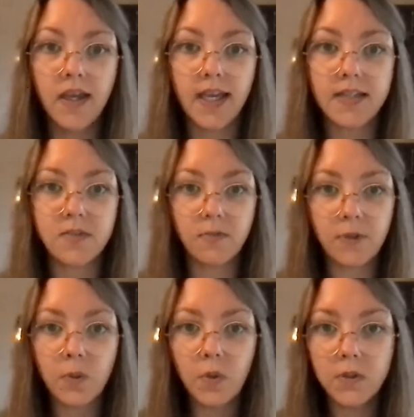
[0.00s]
It's
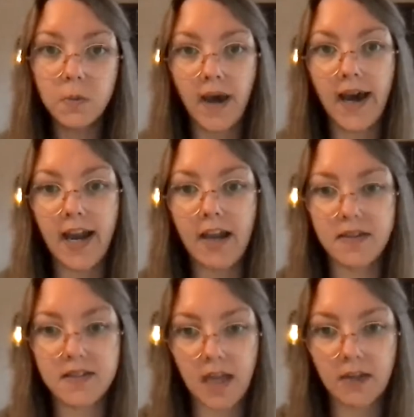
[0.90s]
fueled by
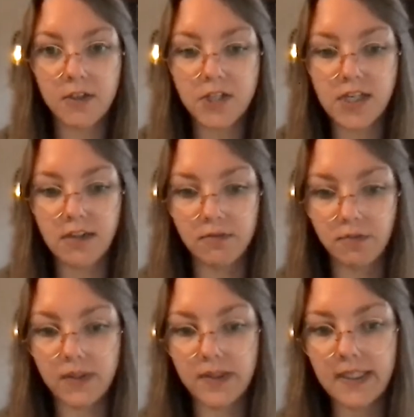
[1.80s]
this energy of
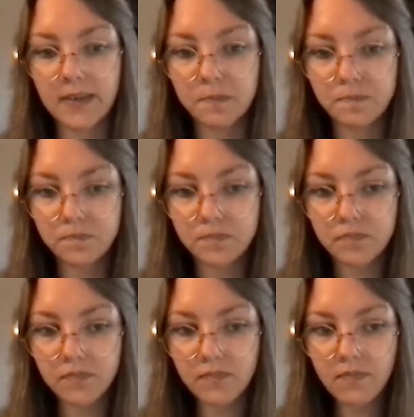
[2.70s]
really
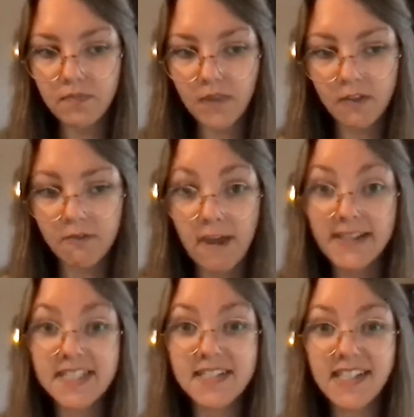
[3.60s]

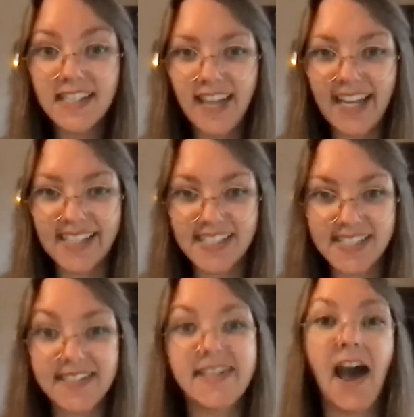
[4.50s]
fantasy and
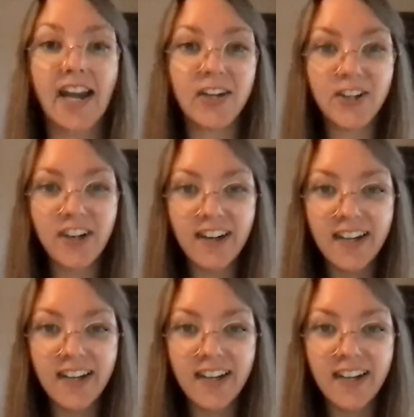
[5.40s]
desire.